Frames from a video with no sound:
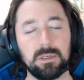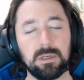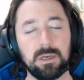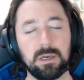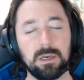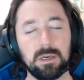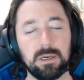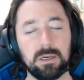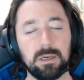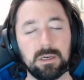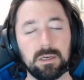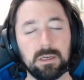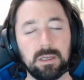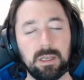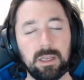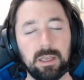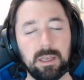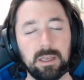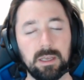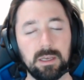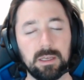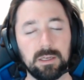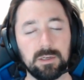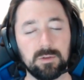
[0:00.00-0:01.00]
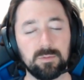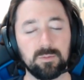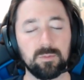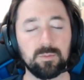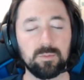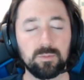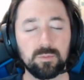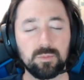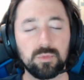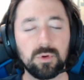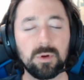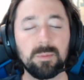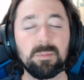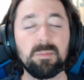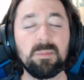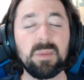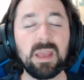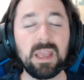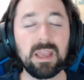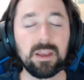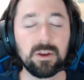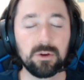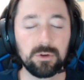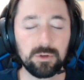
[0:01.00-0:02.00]
and
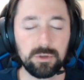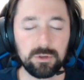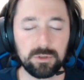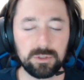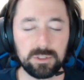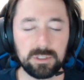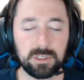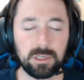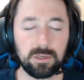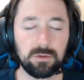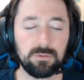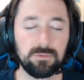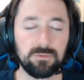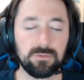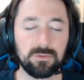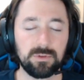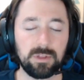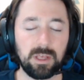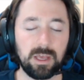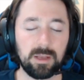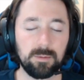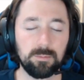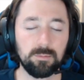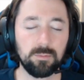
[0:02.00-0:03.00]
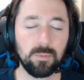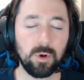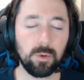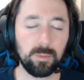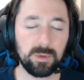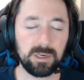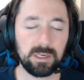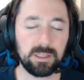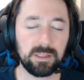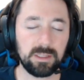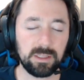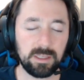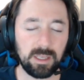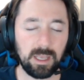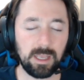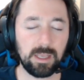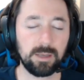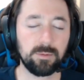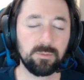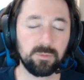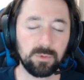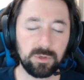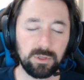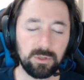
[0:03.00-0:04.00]
prepare yourself for that moment in the
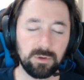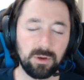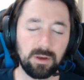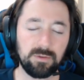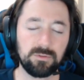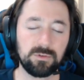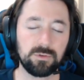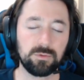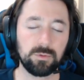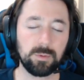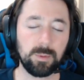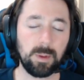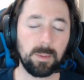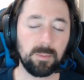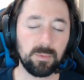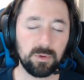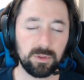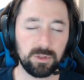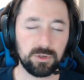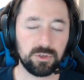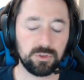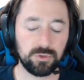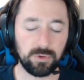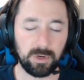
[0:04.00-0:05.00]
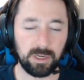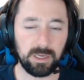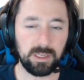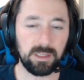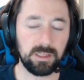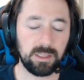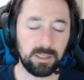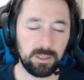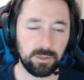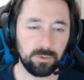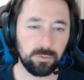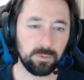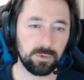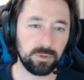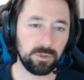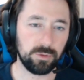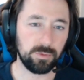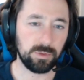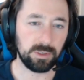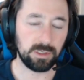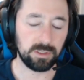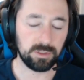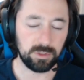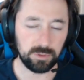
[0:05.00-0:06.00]
game when you have to remember the training that you were
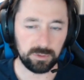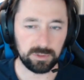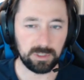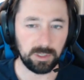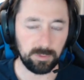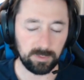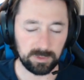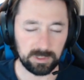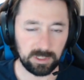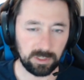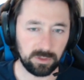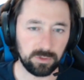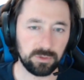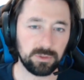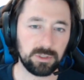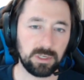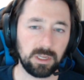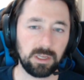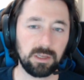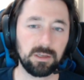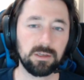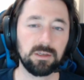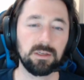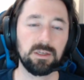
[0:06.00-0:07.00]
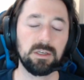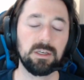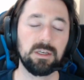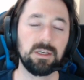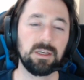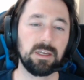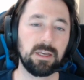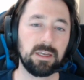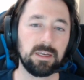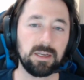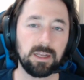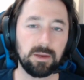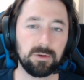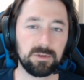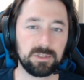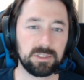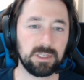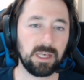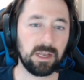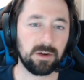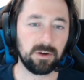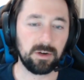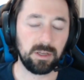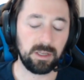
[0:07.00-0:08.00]
doing Tuesday, Wednesday, Thursday, and now it's
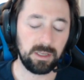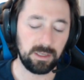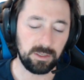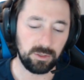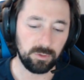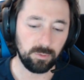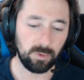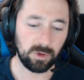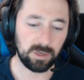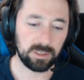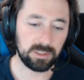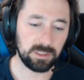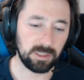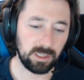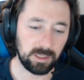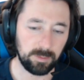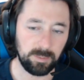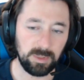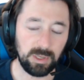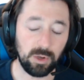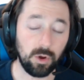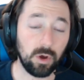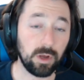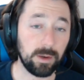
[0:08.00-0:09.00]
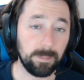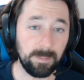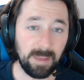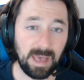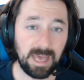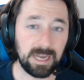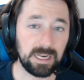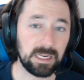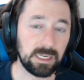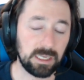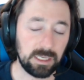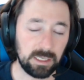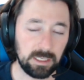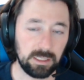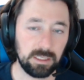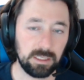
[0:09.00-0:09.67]
Saturday, and you want it to like be automatic,